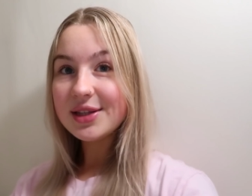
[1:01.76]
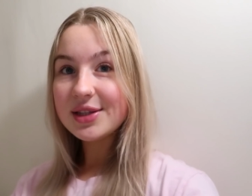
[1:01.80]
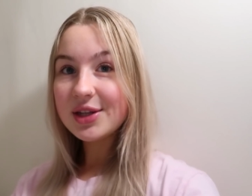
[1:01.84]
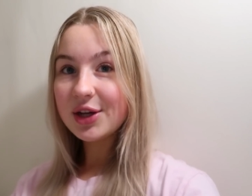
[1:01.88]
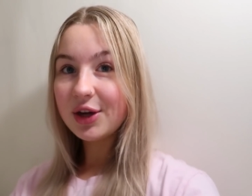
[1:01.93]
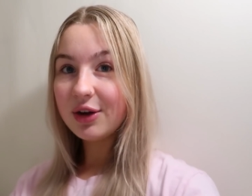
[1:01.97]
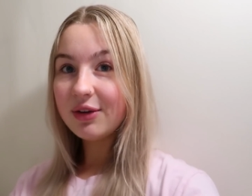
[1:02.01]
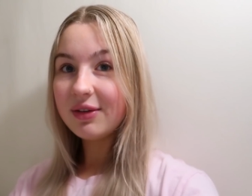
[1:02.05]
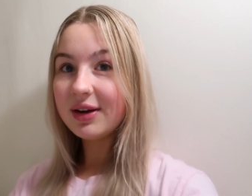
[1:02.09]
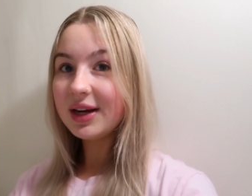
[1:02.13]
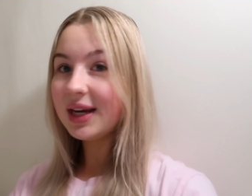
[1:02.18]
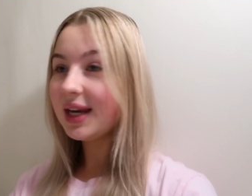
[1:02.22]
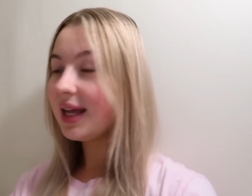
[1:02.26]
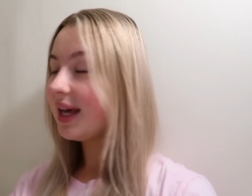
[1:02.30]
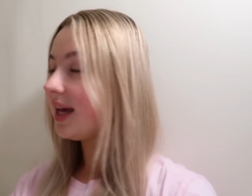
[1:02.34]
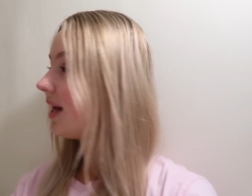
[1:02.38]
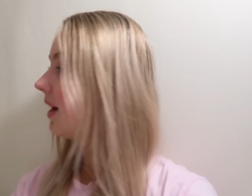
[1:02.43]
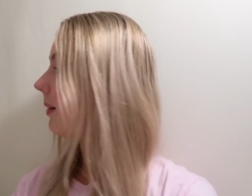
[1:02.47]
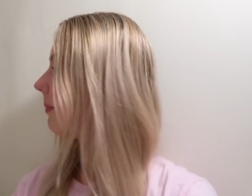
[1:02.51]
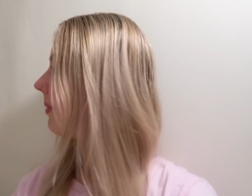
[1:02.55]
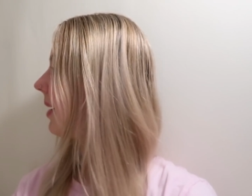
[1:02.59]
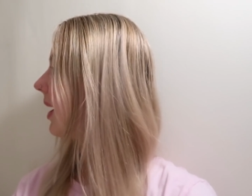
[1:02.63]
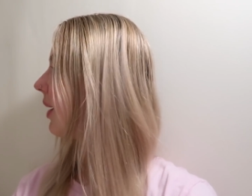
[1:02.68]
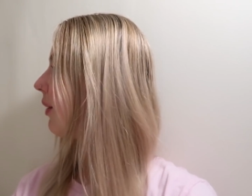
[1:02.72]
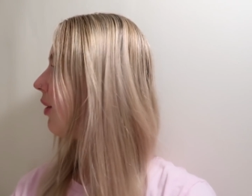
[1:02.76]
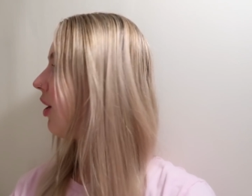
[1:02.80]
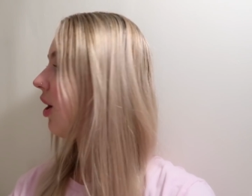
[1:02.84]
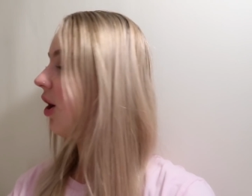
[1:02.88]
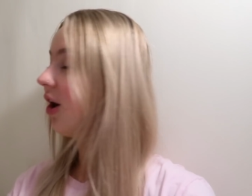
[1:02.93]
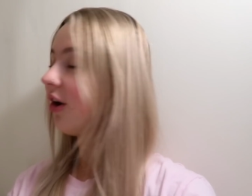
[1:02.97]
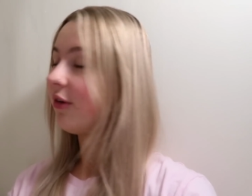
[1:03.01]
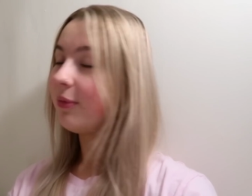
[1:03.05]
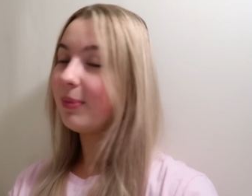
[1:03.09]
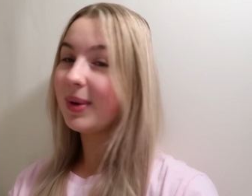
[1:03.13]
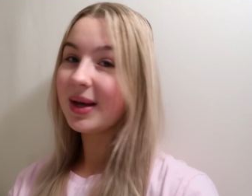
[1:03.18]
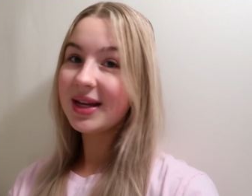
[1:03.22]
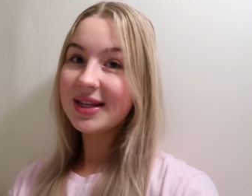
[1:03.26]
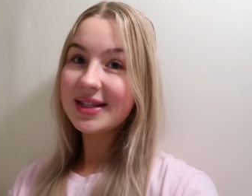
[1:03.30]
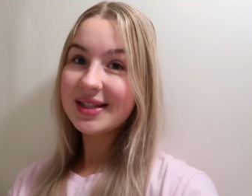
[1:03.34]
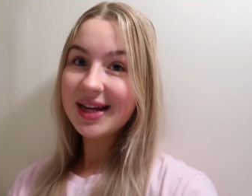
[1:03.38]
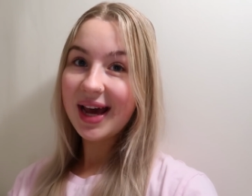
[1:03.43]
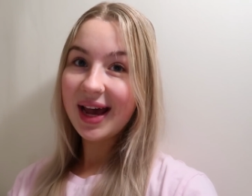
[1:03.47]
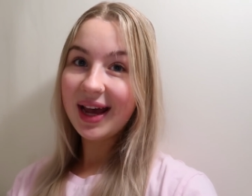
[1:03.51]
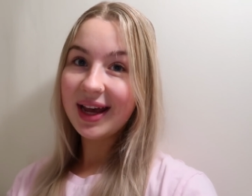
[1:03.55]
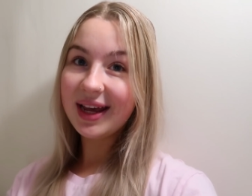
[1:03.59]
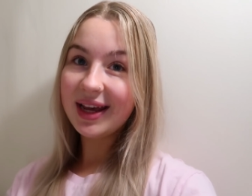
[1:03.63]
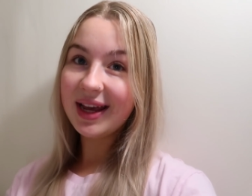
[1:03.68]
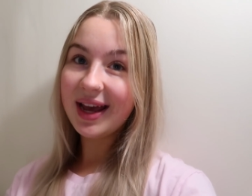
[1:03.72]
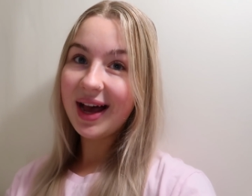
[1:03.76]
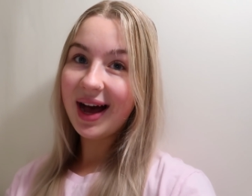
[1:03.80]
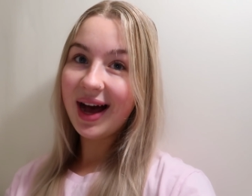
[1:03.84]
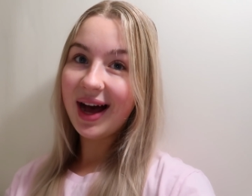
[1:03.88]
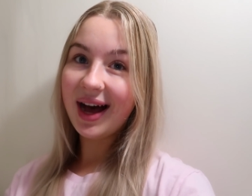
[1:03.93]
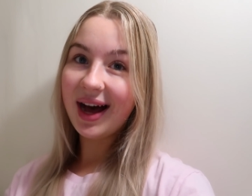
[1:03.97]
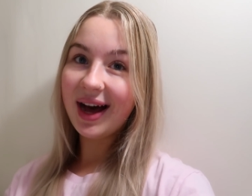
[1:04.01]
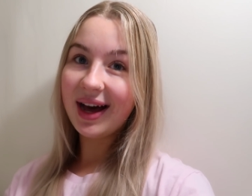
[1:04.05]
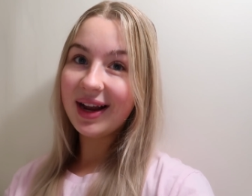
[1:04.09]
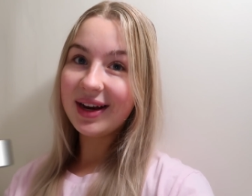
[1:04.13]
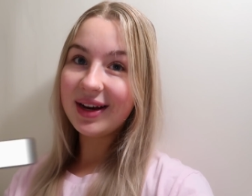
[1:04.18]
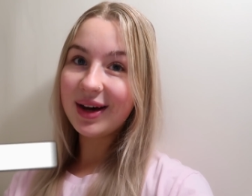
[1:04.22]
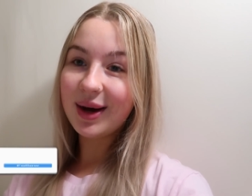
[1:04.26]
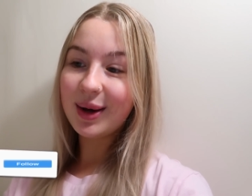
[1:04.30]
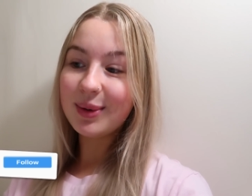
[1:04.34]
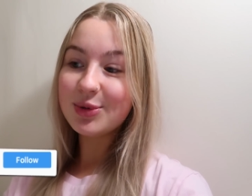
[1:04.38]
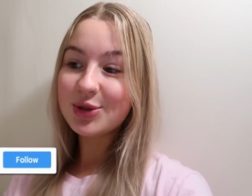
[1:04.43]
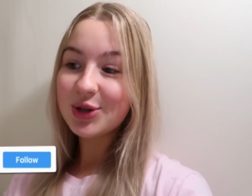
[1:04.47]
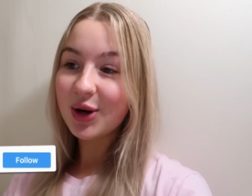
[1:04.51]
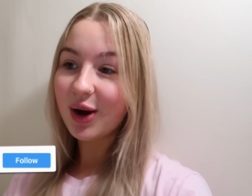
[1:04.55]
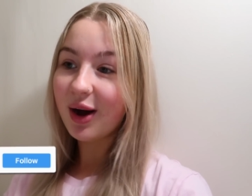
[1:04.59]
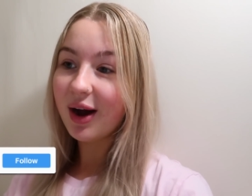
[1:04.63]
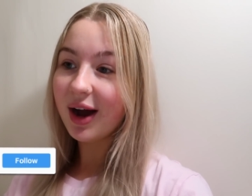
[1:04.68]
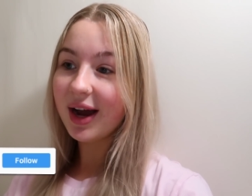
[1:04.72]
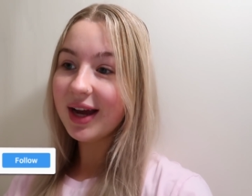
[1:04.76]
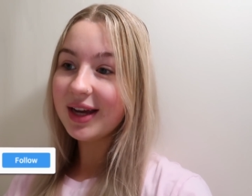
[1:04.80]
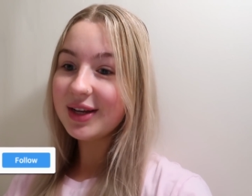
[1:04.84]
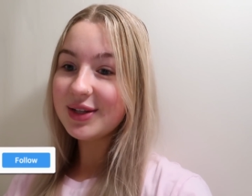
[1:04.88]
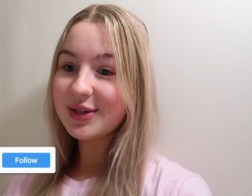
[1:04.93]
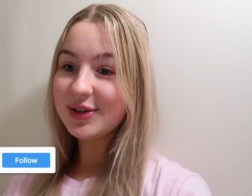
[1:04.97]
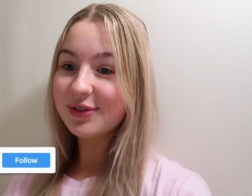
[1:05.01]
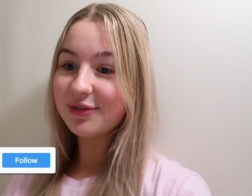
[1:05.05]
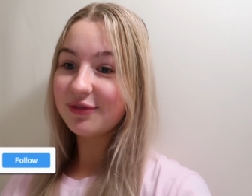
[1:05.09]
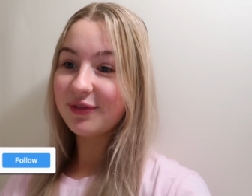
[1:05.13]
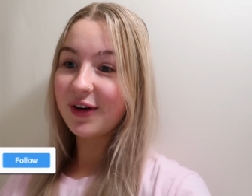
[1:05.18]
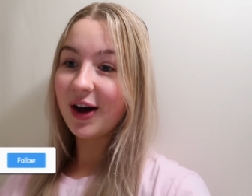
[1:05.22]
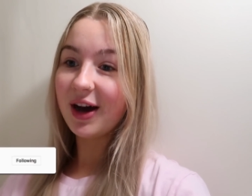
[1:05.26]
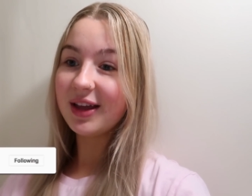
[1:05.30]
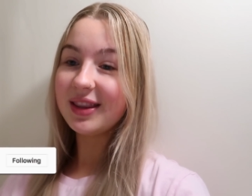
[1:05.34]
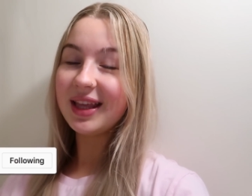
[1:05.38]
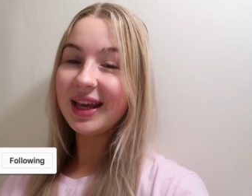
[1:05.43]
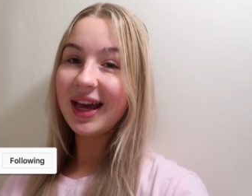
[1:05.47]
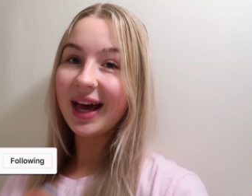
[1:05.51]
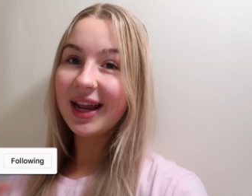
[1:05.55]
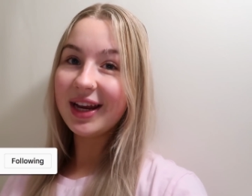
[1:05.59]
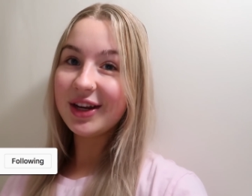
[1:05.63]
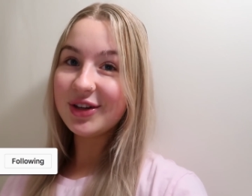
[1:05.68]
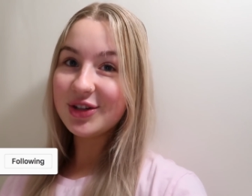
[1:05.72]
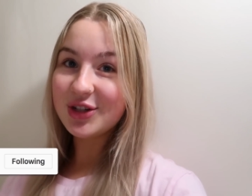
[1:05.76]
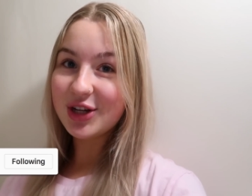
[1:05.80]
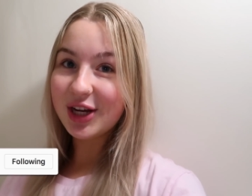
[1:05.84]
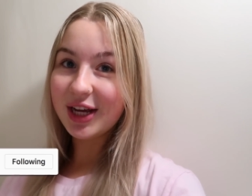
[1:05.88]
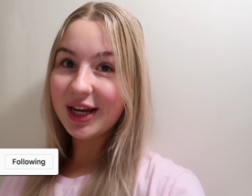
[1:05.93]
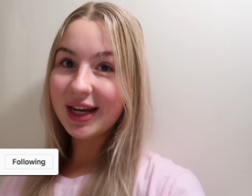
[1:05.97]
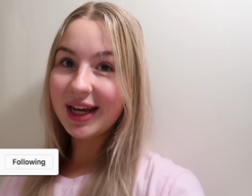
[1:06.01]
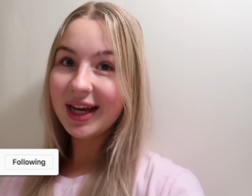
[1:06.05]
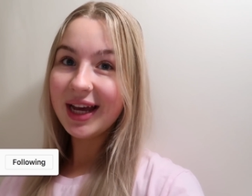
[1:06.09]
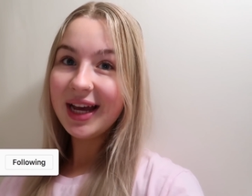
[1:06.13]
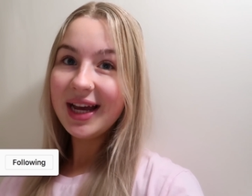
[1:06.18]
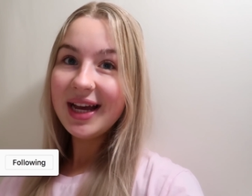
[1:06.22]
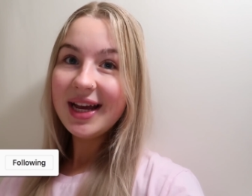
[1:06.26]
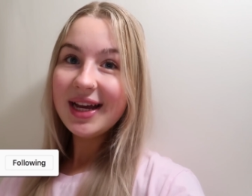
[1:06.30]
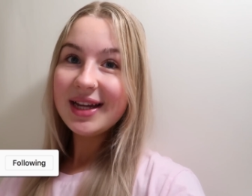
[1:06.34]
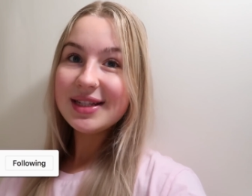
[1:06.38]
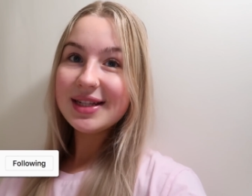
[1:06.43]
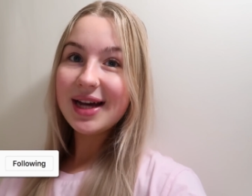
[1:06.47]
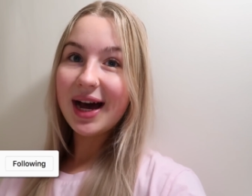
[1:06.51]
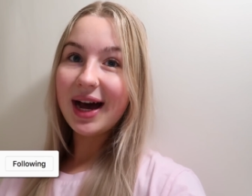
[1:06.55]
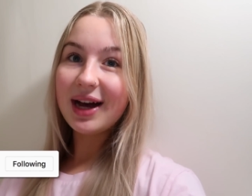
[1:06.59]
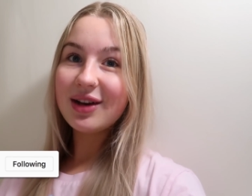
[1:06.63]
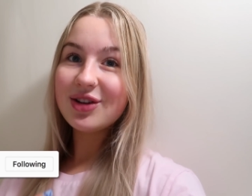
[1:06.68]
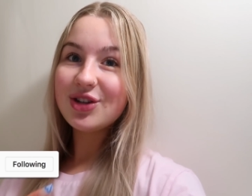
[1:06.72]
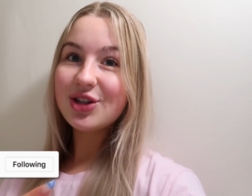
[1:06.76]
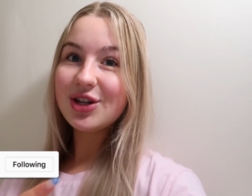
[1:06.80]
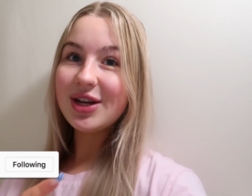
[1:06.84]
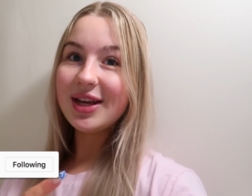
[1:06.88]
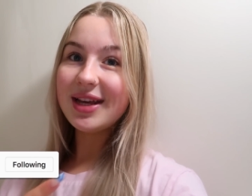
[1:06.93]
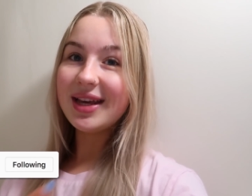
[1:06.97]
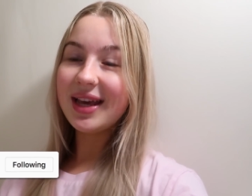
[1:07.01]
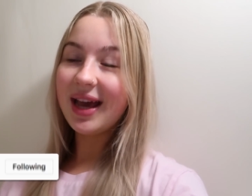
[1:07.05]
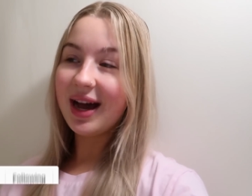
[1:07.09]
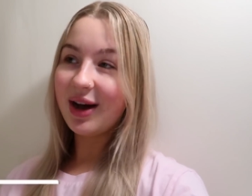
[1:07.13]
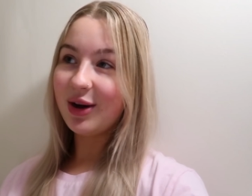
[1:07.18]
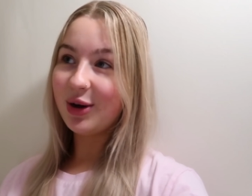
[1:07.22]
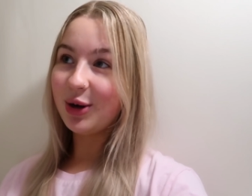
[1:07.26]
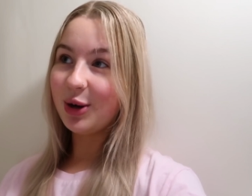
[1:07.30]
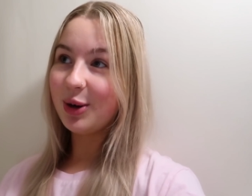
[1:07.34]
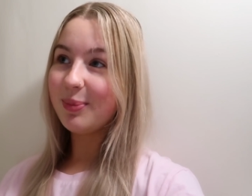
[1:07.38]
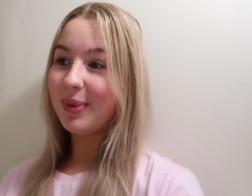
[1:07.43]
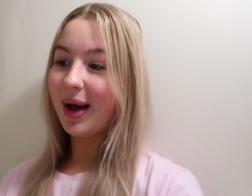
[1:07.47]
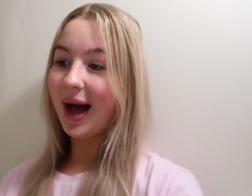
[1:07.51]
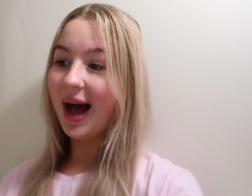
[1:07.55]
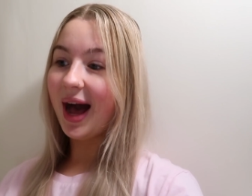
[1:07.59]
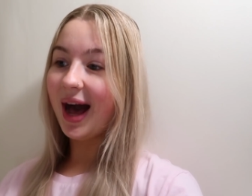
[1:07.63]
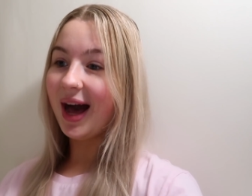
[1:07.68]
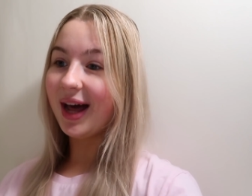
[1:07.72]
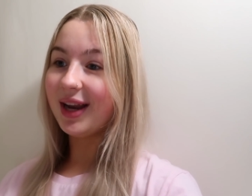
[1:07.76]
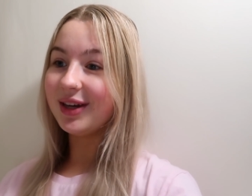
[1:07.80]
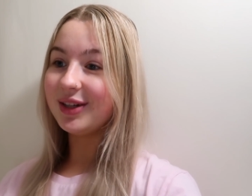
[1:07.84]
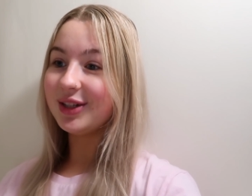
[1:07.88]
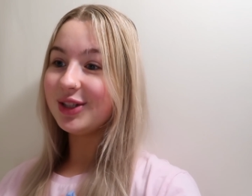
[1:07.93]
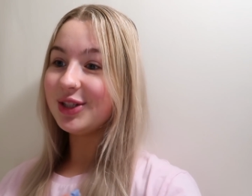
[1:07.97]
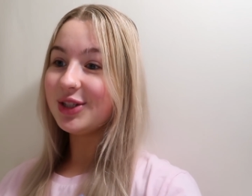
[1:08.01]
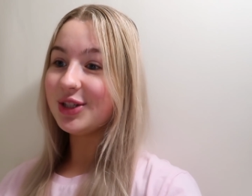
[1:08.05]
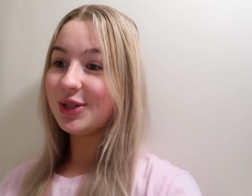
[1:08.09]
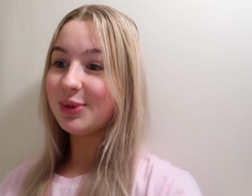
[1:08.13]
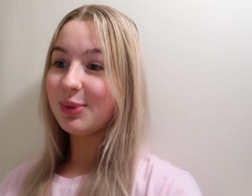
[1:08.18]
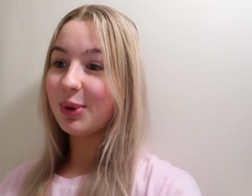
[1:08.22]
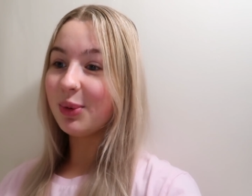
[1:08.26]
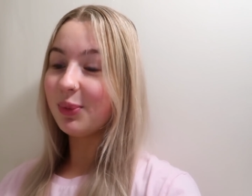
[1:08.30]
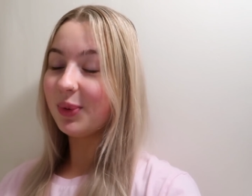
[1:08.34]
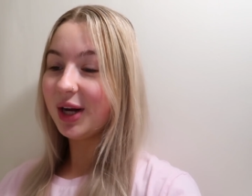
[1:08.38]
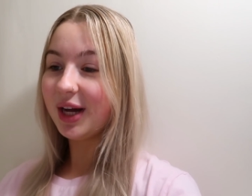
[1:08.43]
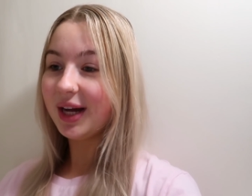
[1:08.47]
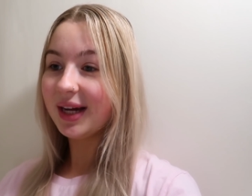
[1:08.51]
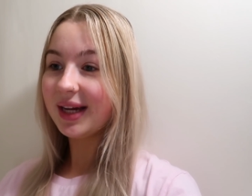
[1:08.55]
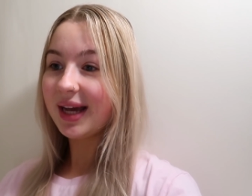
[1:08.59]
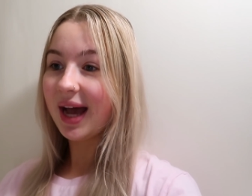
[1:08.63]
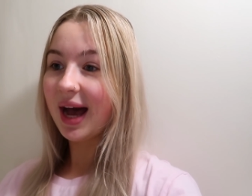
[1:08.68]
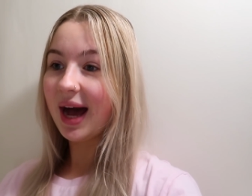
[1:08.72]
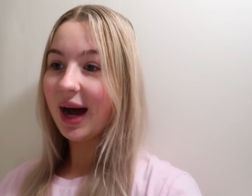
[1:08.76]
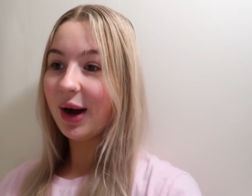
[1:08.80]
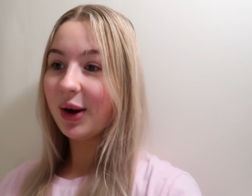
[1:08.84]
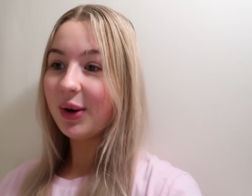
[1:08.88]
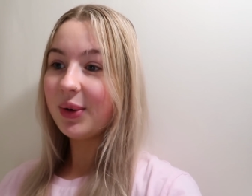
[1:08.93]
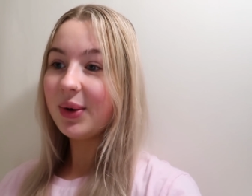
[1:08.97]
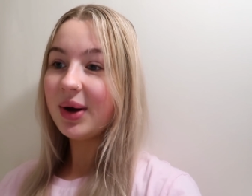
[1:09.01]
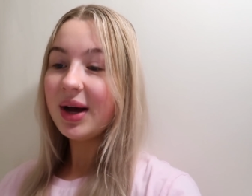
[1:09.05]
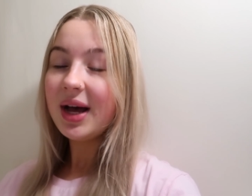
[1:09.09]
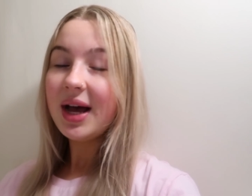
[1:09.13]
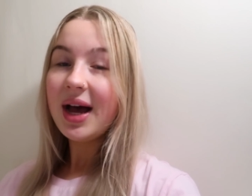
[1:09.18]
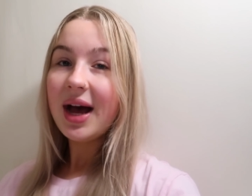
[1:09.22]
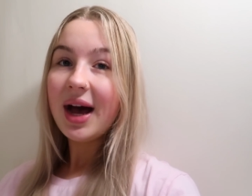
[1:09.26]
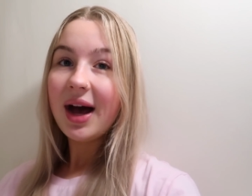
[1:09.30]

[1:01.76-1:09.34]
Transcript: It's currently about 8:30 and I'm trying to find the energy to actually get up and do a workout.